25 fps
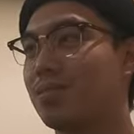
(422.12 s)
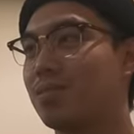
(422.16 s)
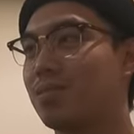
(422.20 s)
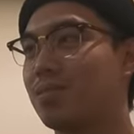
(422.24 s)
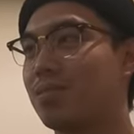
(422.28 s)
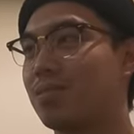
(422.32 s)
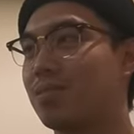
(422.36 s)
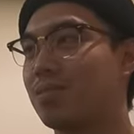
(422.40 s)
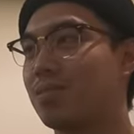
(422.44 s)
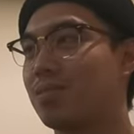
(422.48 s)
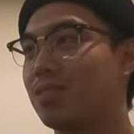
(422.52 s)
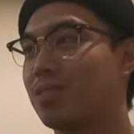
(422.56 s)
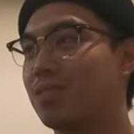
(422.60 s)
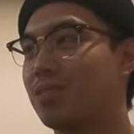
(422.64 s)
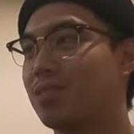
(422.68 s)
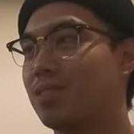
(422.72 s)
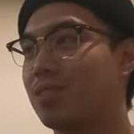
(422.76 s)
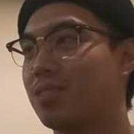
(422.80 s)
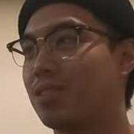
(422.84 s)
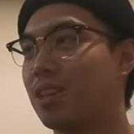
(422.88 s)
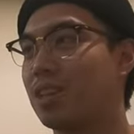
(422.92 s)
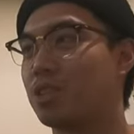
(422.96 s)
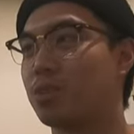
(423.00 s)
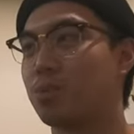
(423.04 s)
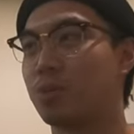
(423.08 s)
I didn't know
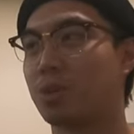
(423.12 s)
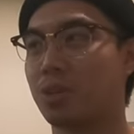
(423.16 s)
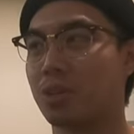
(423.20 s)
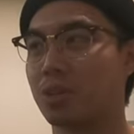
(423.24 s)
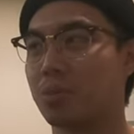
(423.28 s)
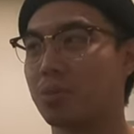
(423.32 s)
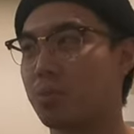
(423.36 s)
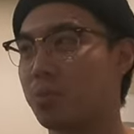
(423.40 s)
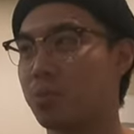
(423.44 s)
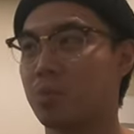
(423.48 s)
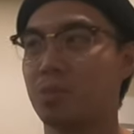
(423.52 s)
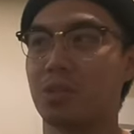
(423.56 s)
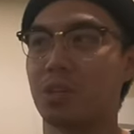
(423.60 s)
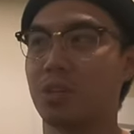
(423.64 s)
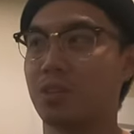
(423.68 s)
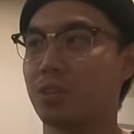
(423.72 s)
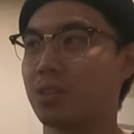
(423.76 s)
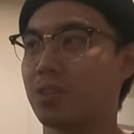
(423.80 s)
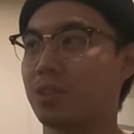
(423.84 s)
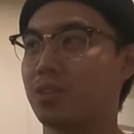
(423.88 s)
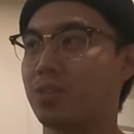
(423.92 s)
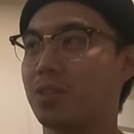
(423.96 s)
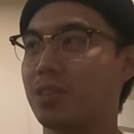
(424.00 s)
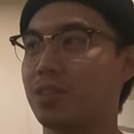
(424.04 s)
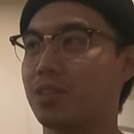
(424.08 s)
that. Yeah, so it's all
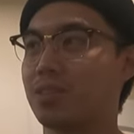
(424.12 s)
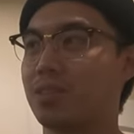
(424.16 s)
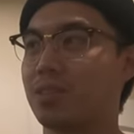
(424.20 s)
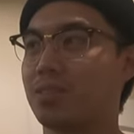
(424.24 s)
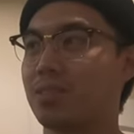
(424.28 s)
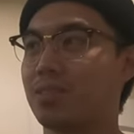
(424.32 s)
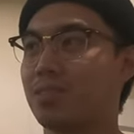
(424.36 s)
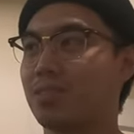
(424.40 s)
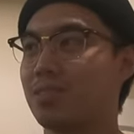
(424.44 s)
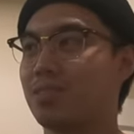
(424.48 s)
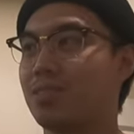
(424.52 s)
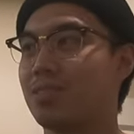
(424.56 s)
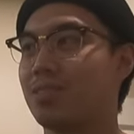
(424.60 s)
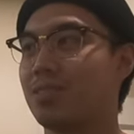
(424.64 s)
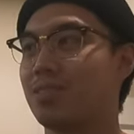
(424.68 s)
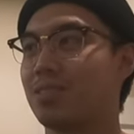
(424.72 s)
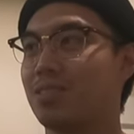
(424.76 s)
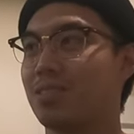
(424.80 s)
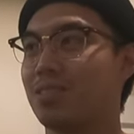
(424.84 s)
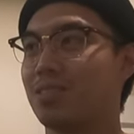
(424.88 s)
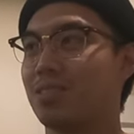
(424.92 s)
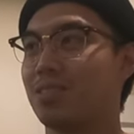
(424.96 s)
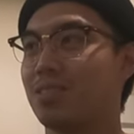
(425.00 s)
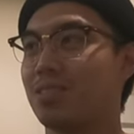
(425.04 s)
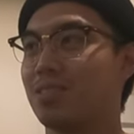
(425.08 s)
good, right?
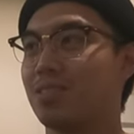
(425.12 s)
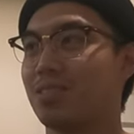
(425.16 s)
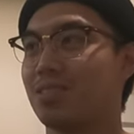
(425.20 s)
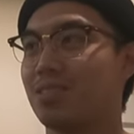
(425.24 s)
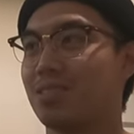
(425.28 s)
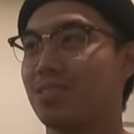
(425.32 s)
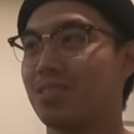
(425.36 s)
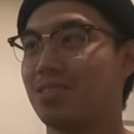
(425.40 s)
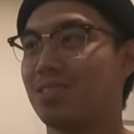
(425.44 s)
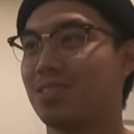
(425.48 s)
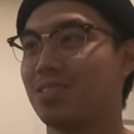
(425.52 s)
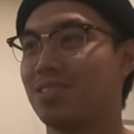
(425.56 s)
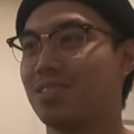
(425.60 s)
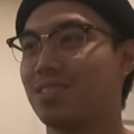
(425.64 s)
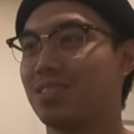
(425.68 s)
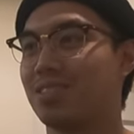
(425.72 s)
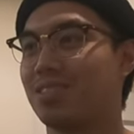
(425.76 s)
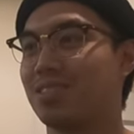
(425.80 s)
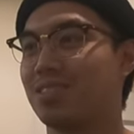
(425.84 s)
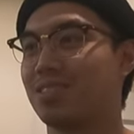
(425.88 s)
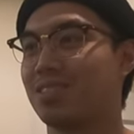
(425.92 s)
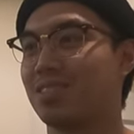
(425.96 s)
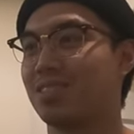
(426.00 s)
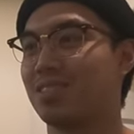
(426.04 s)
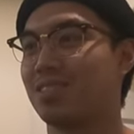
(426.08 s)
Oh, well, I mean, now,
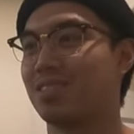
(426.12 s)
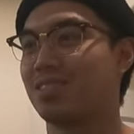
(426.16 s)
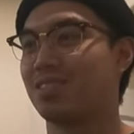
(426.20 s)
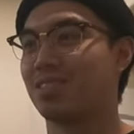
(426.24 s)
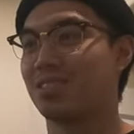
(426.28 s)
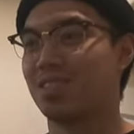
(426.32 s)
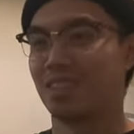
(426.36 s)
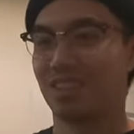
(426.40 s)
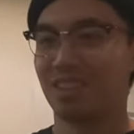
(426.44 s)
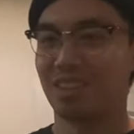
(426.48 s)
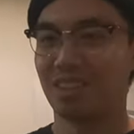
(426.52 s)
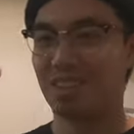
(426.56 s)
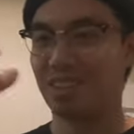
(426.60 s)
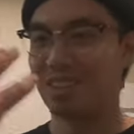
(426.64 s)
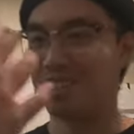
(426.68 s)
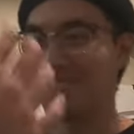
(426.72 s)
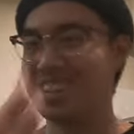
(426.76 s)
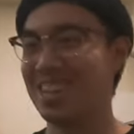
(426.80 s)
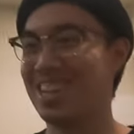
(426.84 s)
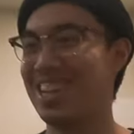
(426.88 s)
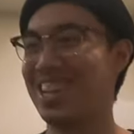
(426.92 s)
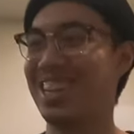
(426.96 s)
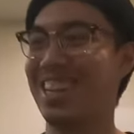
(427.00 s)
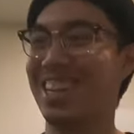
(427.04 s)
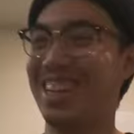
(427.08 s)
yeah, yeah,
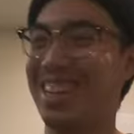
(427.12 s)
congratulations, man.